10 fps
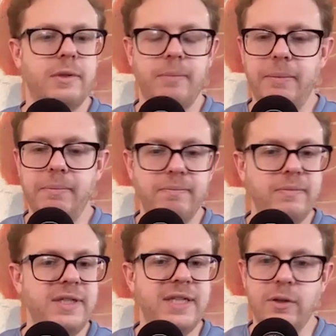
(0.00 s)
my
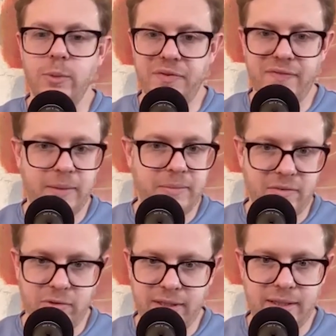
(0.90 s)
dinner with family
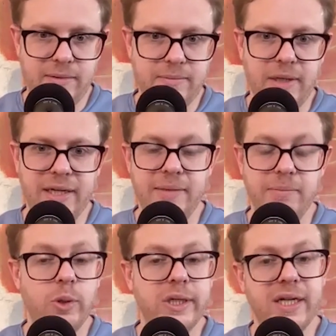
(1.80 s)
every night, my
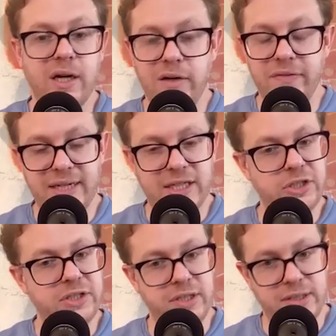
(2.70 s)
morning coffee and
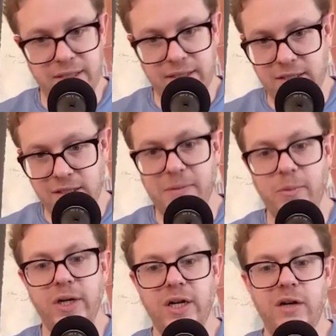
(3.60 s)
actually just tasting my
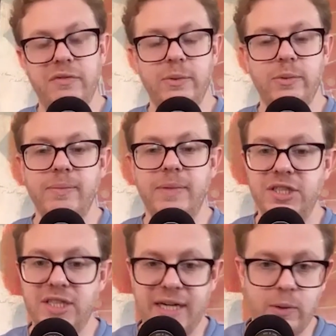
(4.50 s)
morning coffee, my
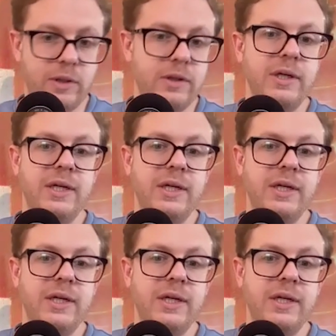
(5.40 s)
shower,